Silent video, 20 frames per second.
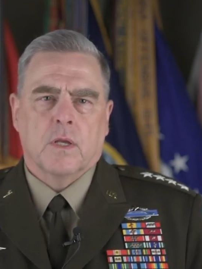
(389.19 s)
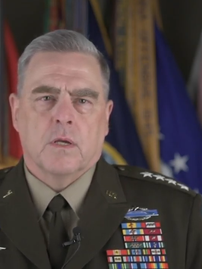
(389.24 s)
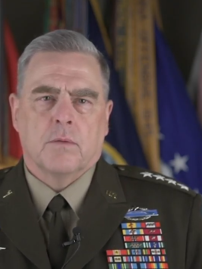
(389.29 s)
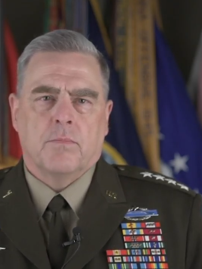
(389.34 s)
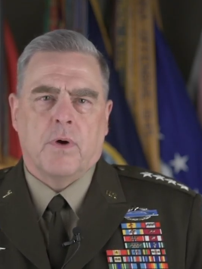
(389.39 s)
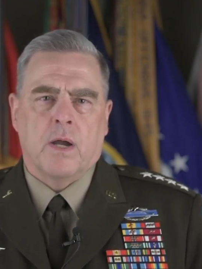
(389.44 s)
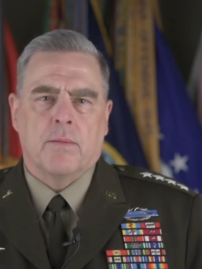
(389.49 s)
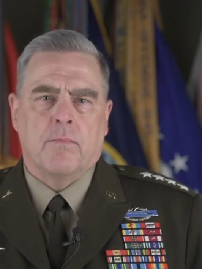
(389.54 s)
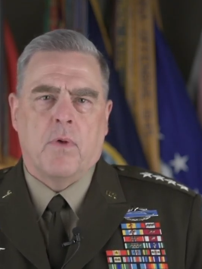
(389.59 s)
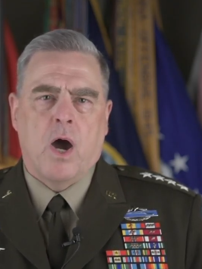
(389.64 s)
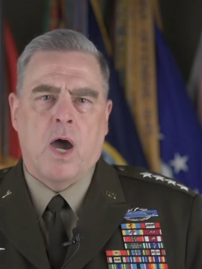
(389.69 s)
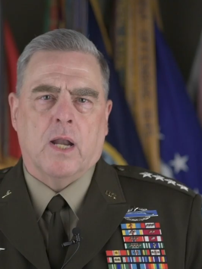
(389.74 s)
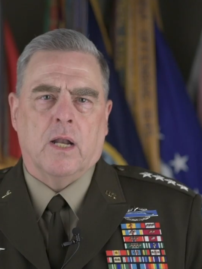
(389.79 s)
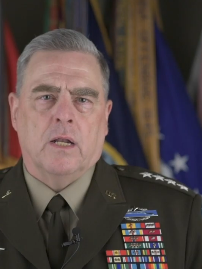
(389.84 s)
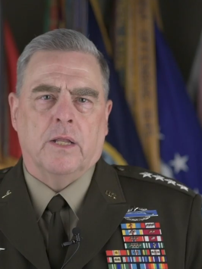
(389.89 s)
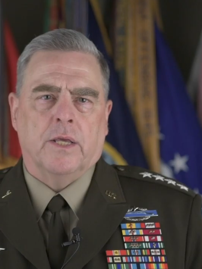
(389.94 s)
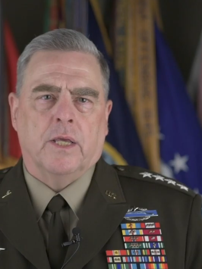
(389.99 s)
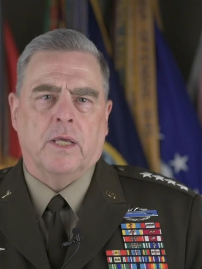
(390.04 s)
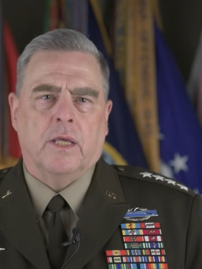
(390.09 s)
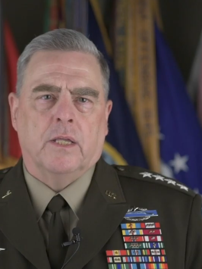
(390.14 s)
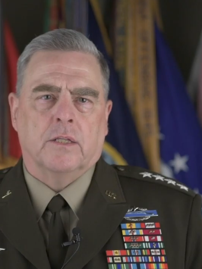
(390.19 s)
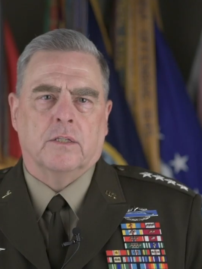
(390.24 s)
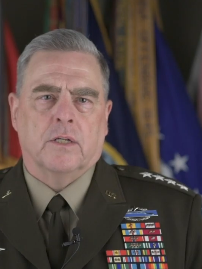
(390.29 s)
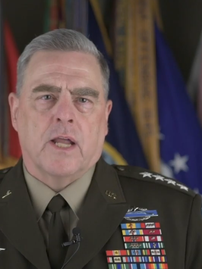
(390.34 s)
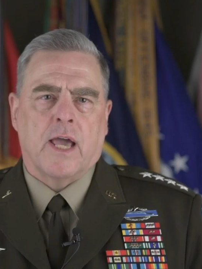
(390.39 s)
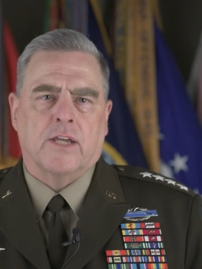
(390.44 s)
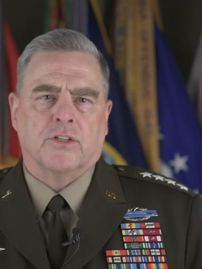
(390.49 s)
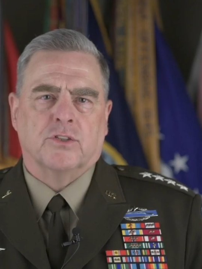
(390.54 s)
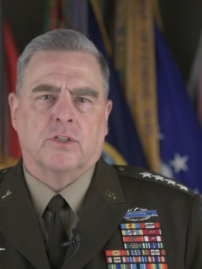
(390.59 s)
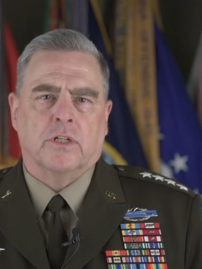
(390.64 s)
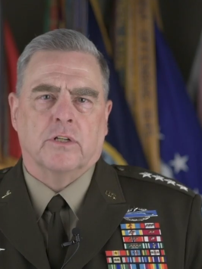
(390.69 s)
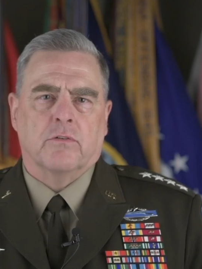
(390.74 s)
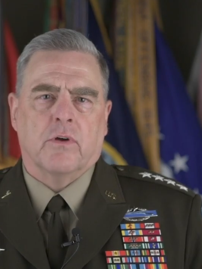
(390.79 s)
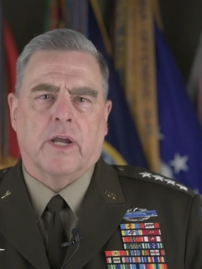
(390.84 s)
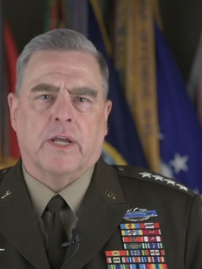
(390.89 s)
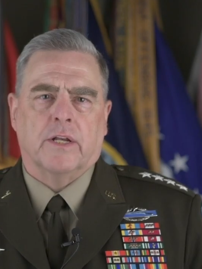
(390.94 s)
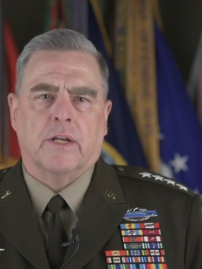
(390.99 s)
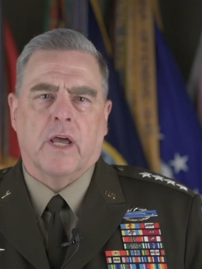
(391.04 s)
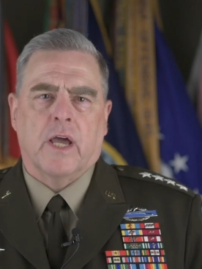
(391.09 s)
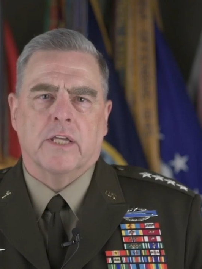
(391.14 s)
By modeling internationally
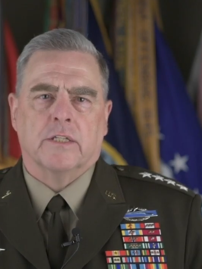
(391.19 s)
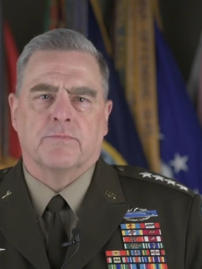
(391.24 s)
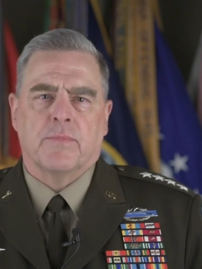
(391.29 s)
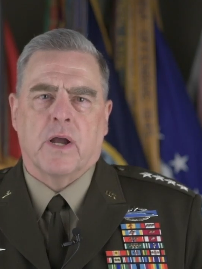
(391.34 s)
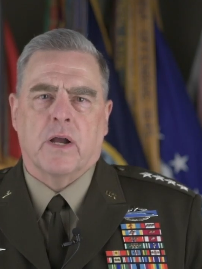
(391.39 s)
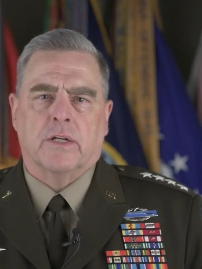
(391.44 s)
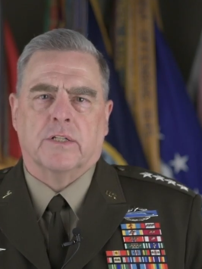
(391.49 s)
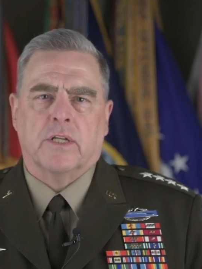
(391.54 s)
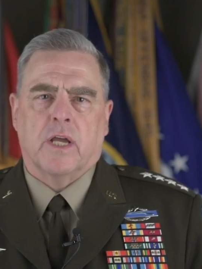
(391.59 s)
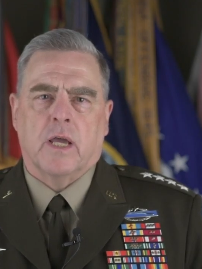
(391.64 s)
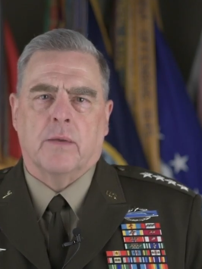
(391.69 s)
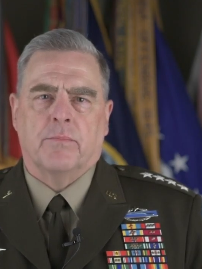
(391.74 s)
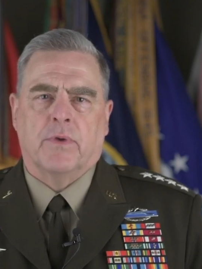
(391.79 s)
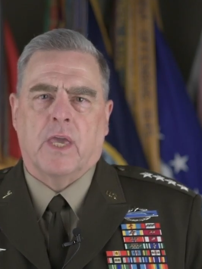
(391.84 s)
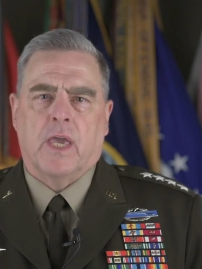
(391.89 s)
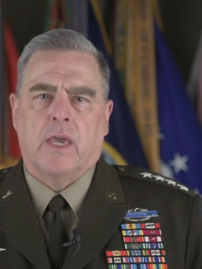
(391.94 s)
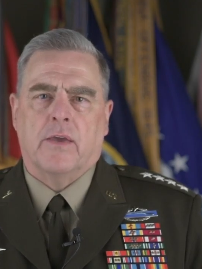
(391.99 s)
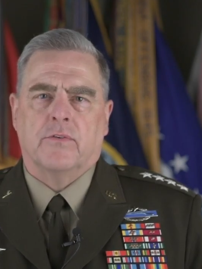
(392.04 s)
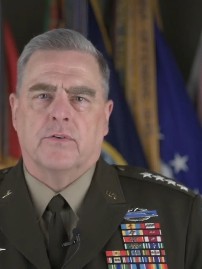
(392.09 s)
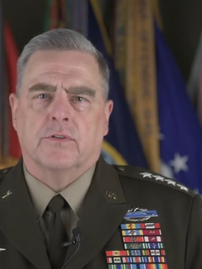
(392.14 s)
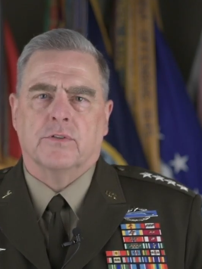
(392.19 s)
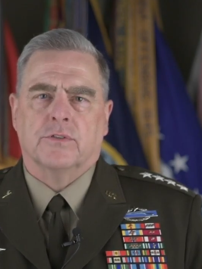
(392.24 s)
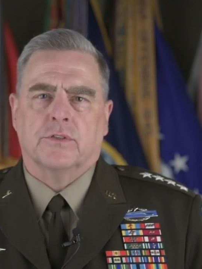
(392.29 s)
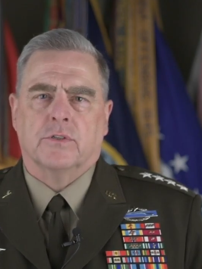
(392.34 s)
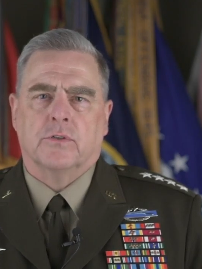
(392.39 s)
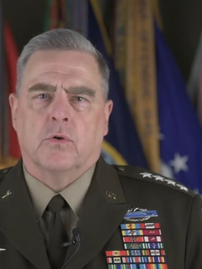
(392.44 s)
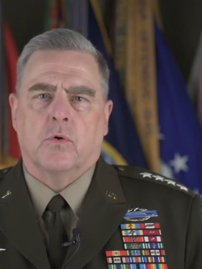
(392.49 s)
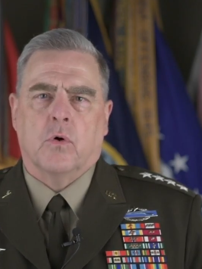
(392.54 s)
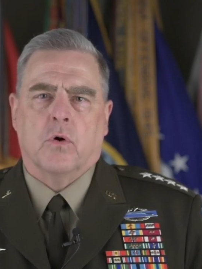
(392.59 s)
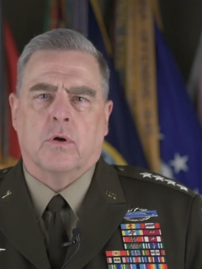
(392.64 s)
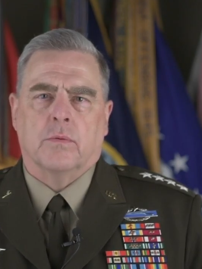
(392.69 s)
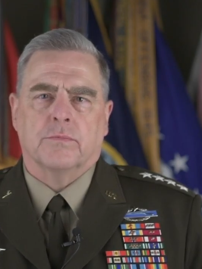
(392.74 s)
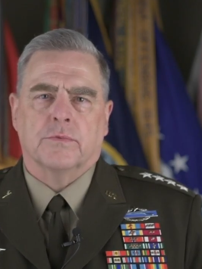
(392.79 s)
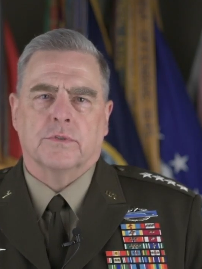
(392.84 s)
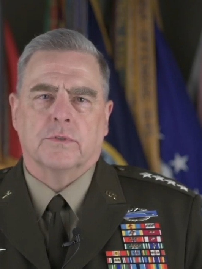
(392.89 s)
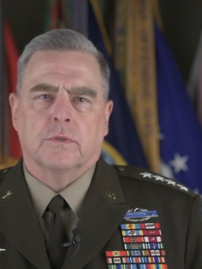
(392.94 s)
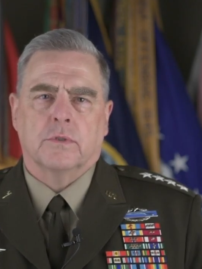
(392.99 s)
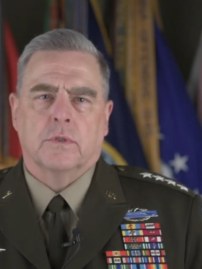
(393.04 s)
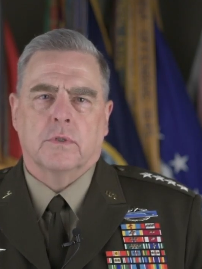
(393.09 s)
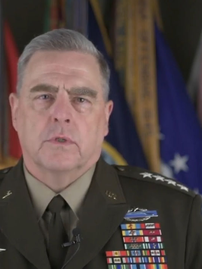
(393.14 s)
recognized maritime behaviors and
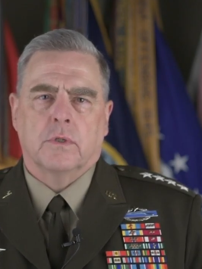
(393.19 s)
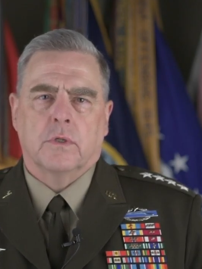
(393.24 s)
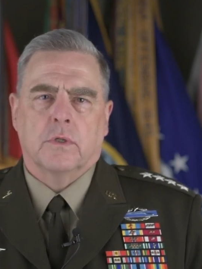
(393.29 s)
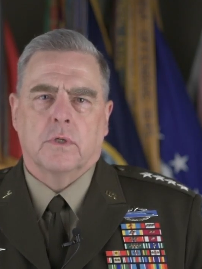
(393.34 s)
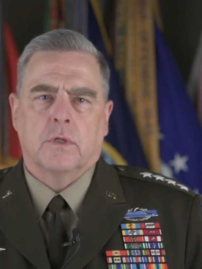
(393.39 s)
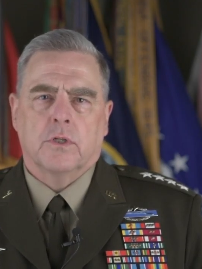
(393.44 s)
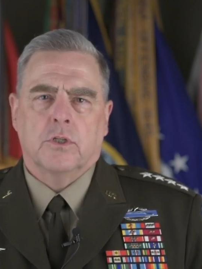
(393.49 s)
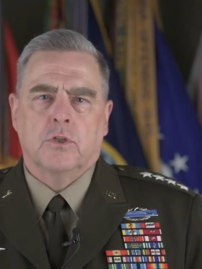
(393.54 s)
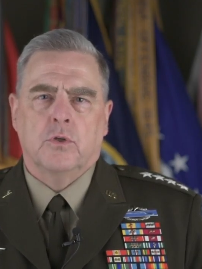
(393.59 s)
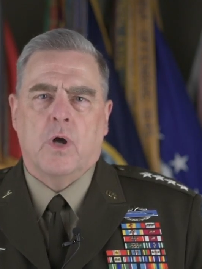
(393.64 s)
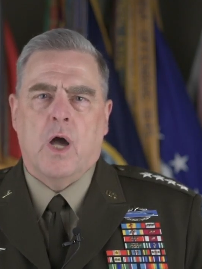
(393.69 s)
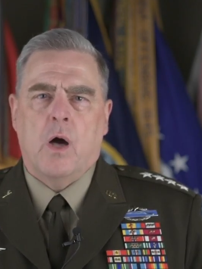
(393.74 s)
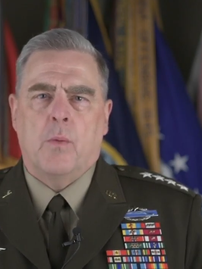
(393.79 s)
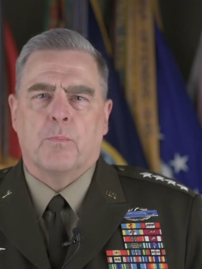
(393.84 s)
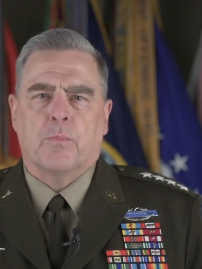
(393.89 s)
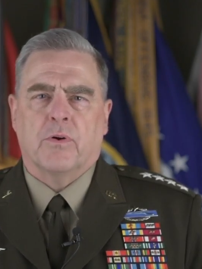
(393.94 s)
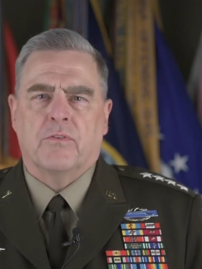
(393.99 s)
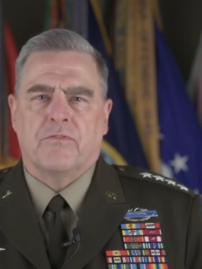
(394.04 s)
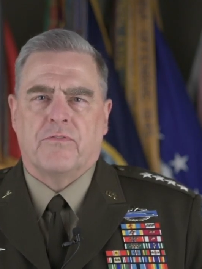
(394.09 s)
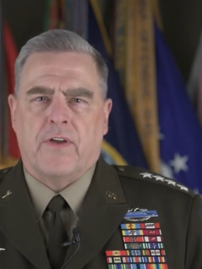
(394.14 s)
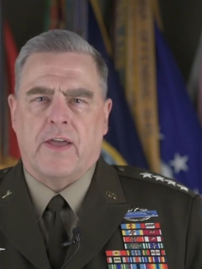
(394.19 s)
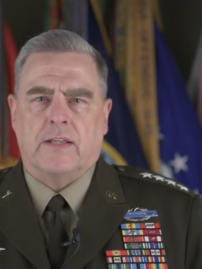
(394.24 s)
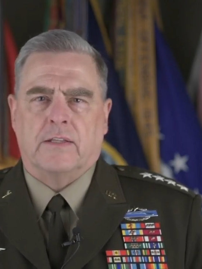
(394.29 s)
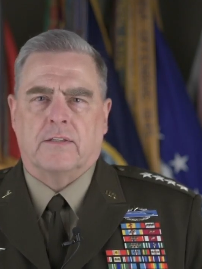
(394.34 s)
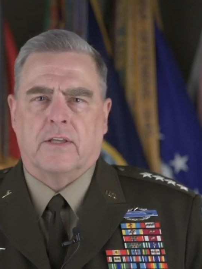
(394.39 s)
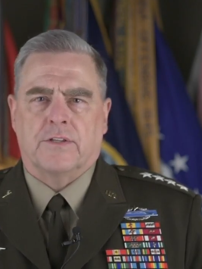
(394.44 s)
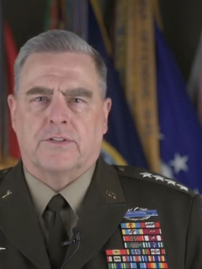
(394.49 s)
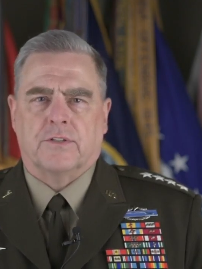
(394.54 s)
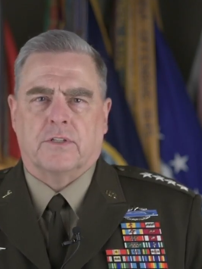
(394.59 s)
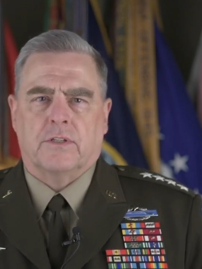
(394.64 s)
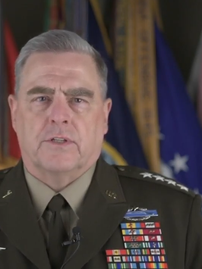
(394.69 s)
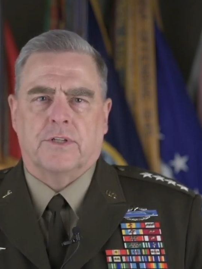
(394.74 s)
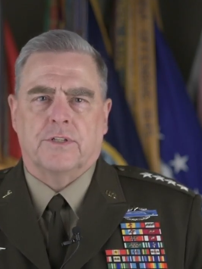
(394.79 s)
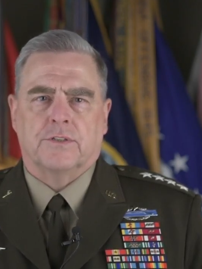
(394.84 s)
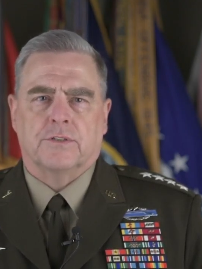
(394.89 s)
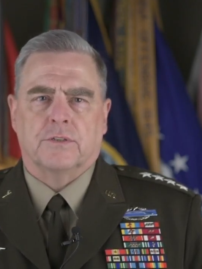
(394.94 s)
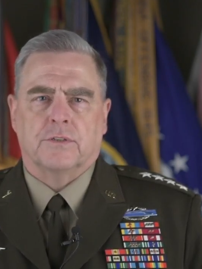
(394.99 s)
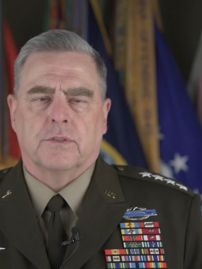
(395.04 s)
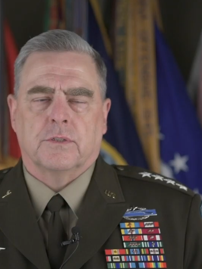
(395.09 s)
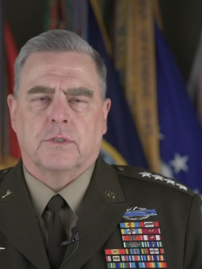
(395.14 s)
norms, you help prevent
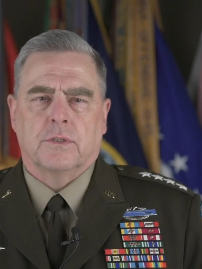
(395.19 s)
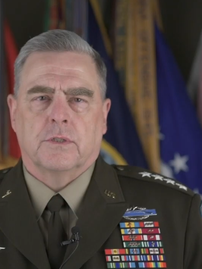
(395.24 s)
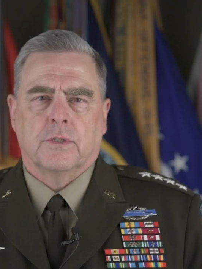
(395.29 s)
escalation.